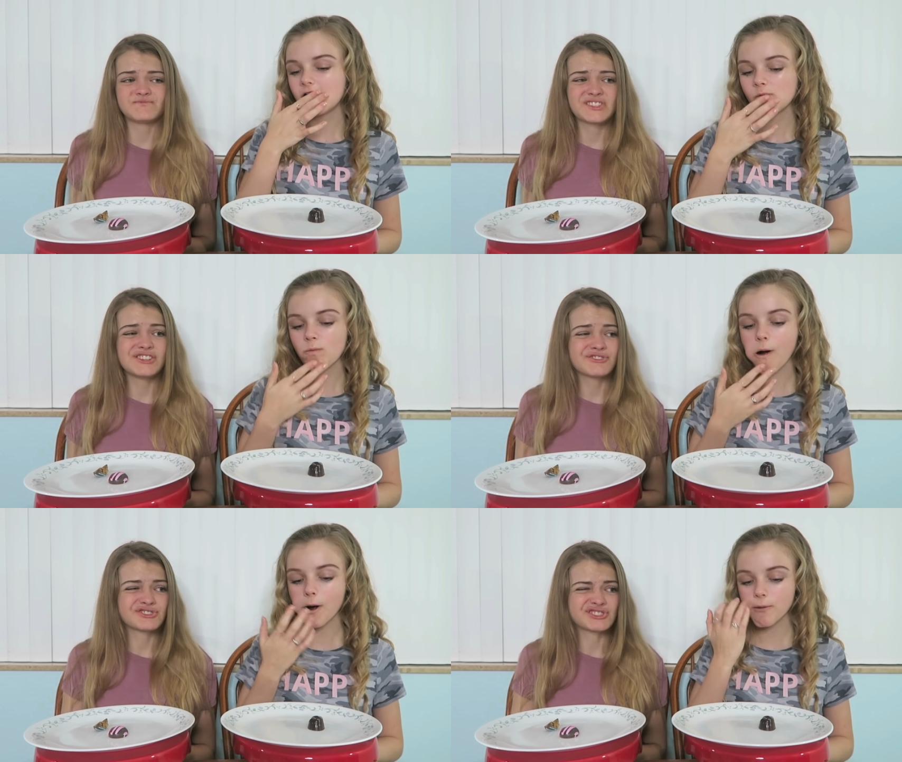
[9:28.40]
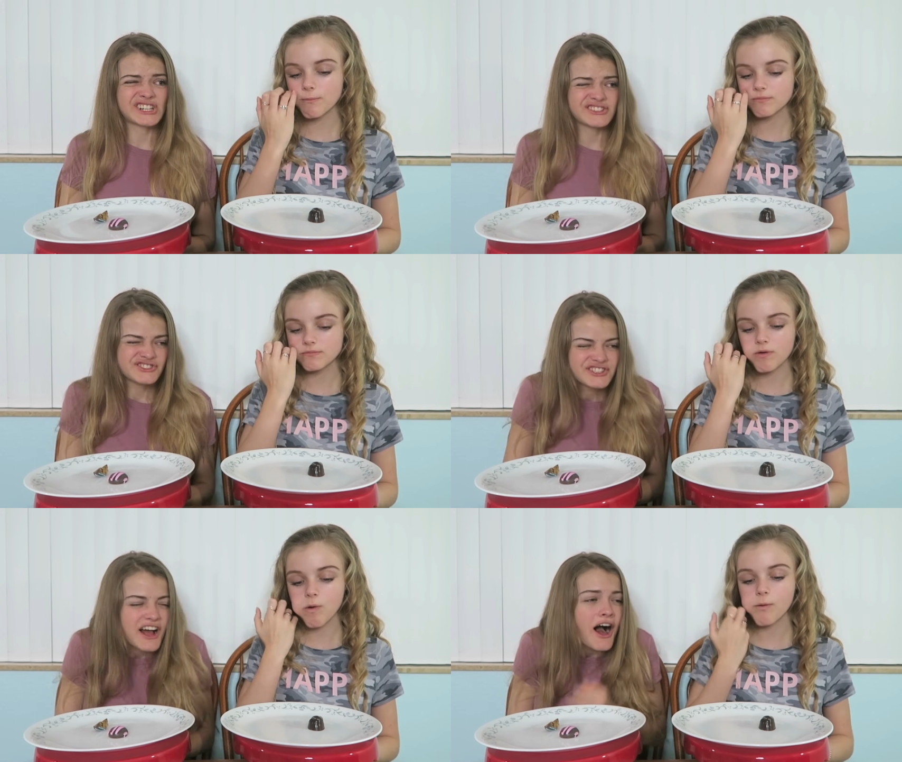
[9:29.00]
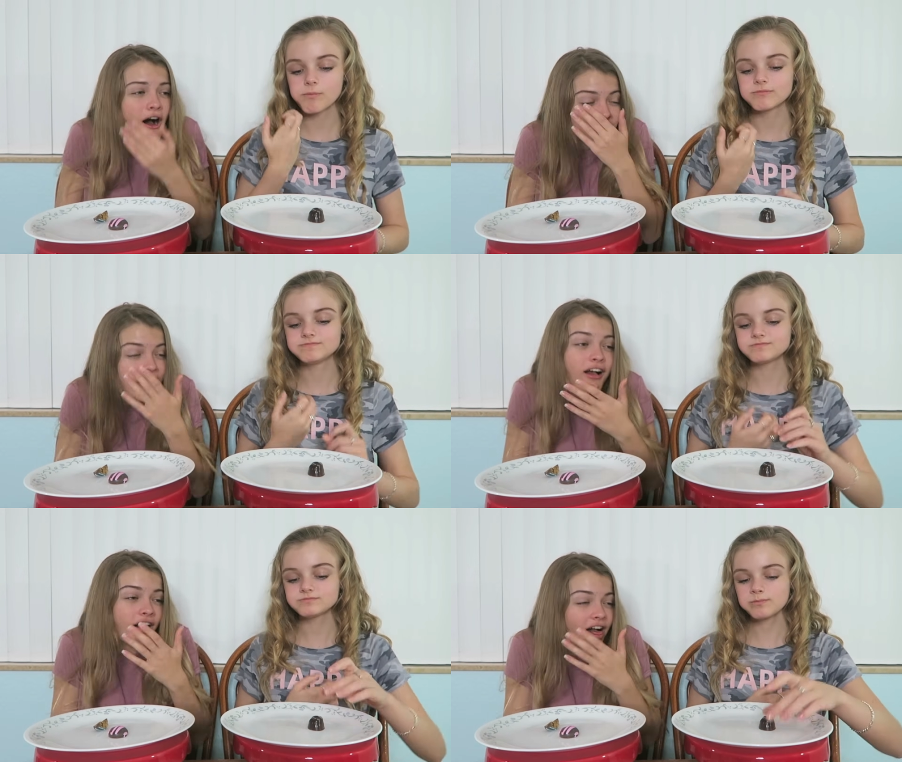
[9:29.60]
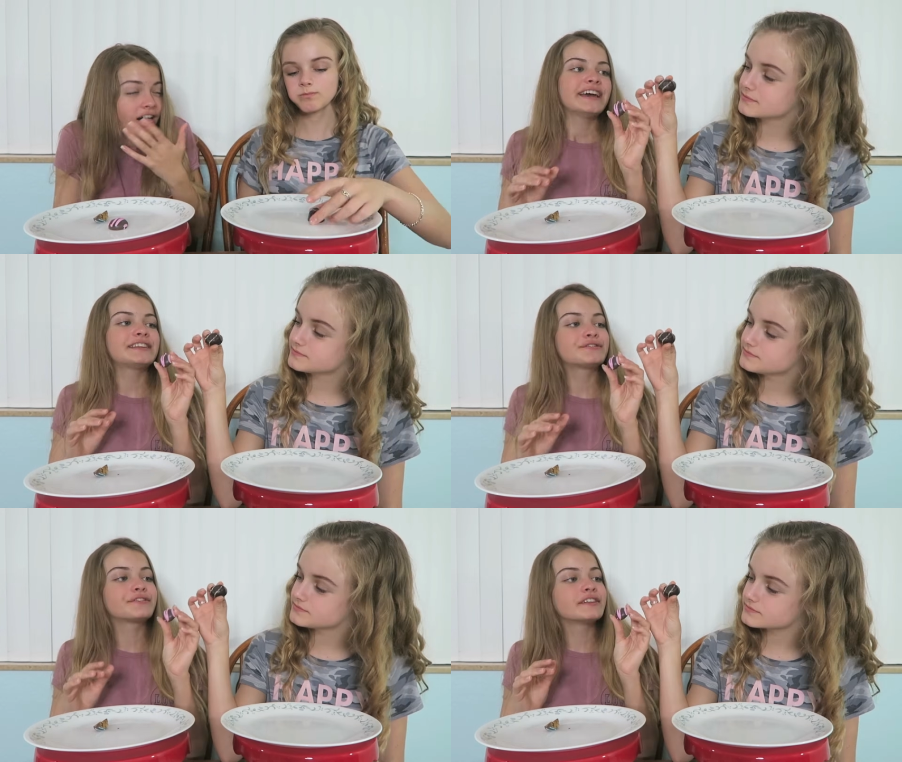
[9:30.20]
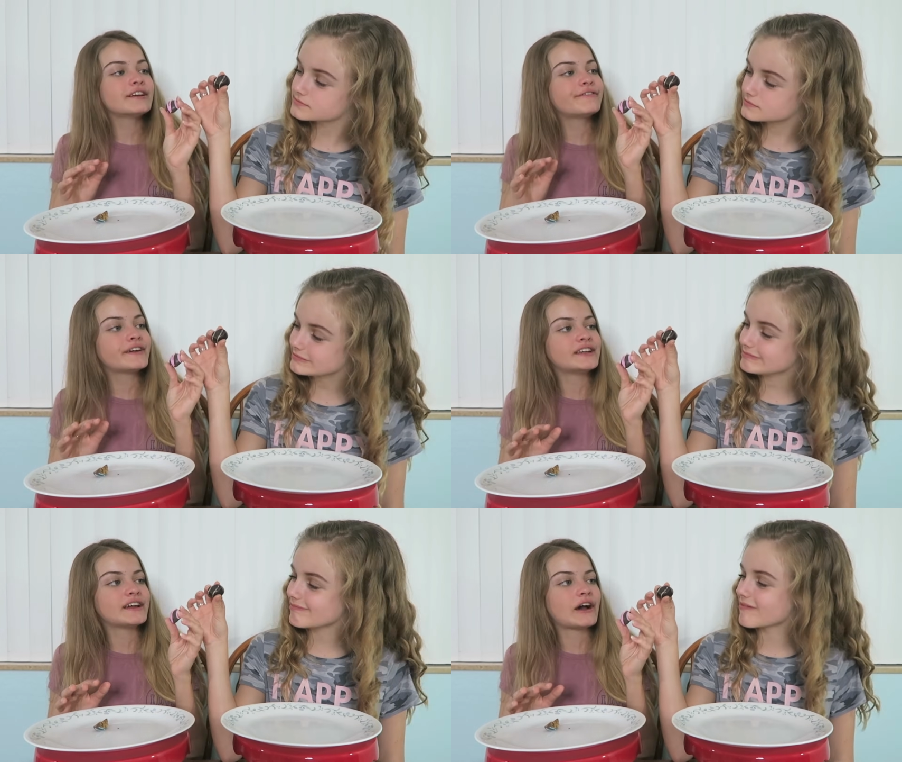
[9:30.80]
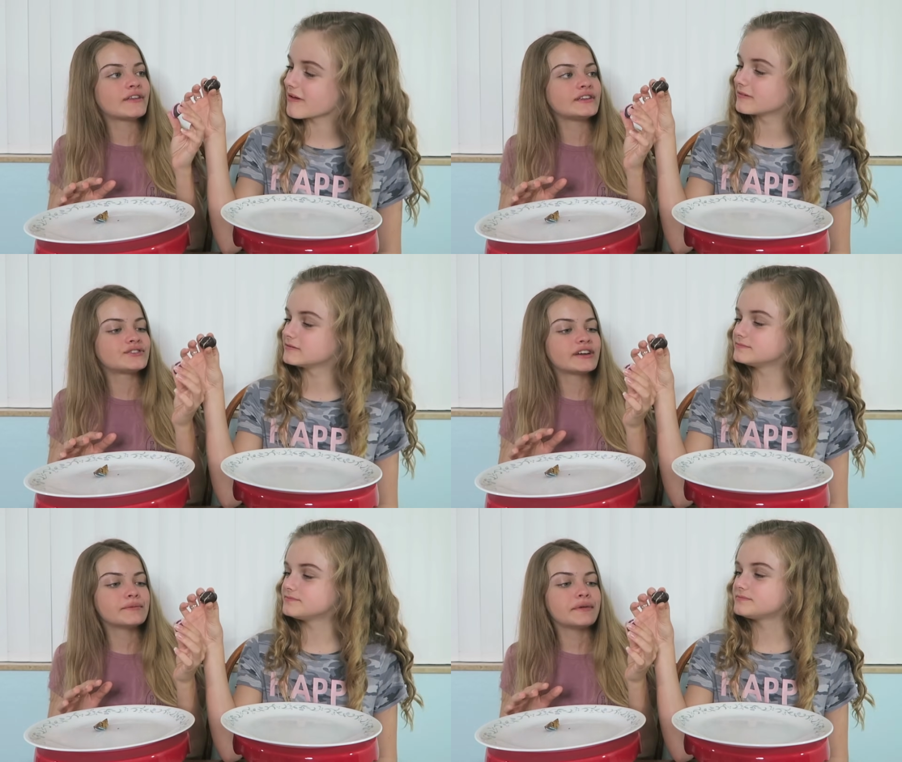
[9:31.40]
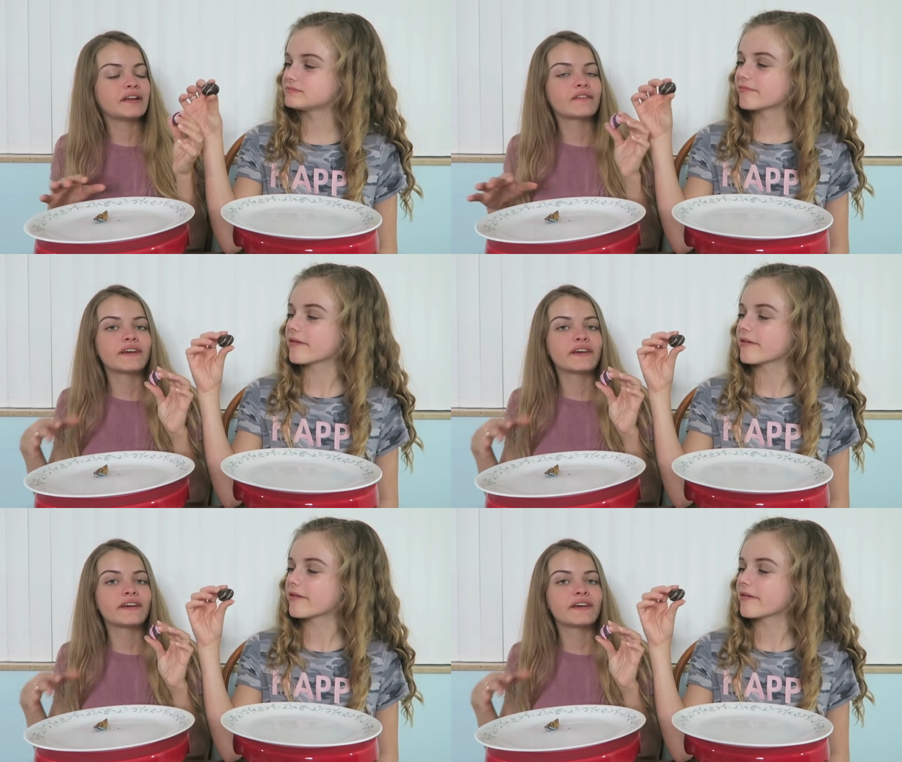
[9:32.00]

Speaker 1: Too crunchy. It's really funny how they try to make